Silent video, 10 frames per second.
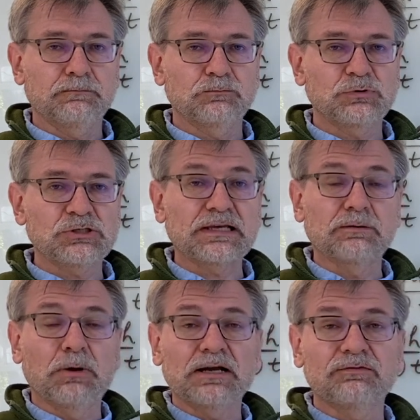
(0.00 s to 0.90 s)
just like a
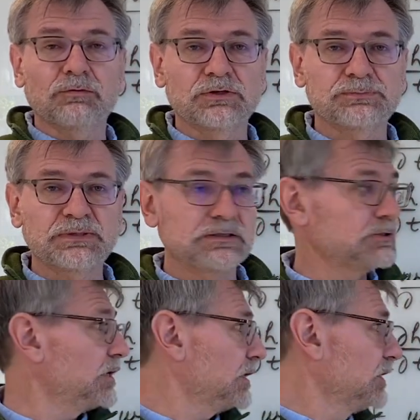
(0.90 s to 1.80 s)
body force, because
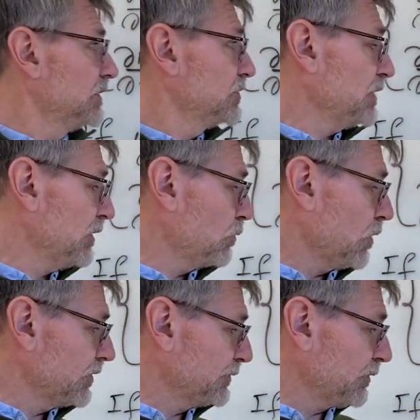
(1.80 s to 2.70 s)
the shallow
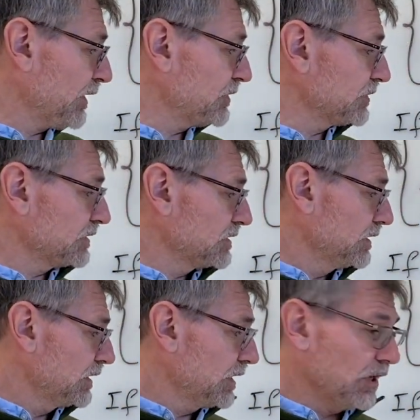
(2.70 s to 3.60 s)
water equations
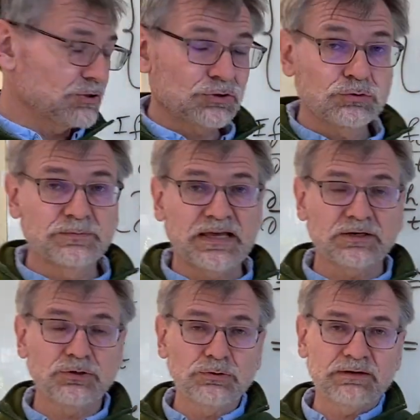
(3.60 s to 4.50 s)
assume that
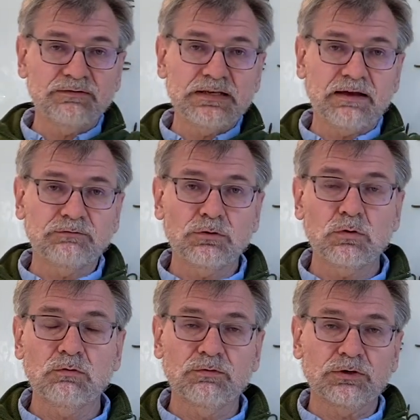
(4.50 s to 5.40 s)
u and v have
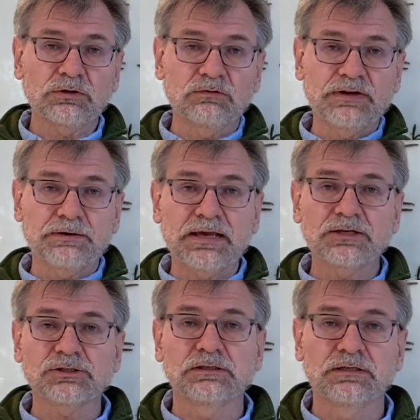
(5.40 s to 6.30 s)
no vertical
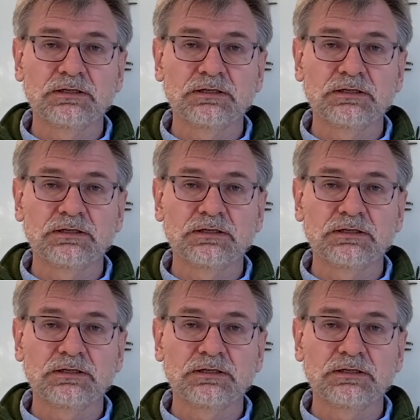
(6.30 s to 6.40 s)
variation.